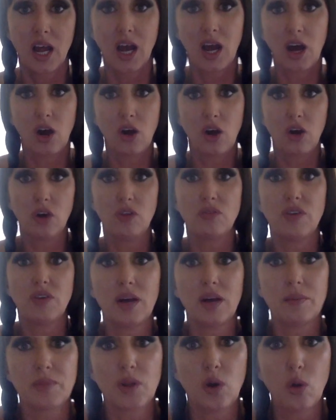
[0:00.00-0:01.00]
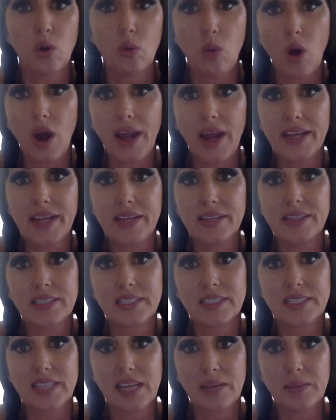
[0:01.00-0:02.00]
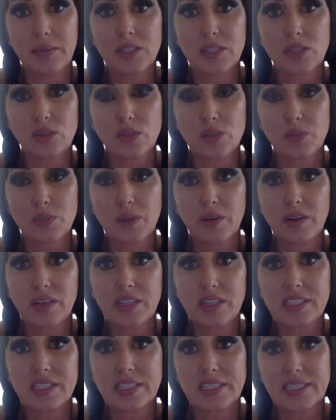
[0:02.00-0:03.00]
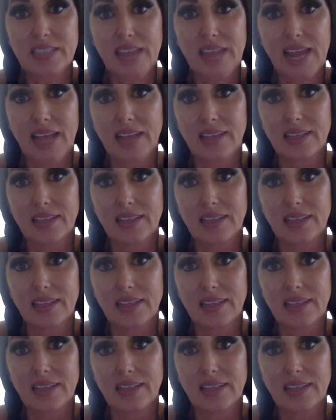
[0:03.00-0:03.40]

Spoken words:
of the Hawaiian demons or spirits to take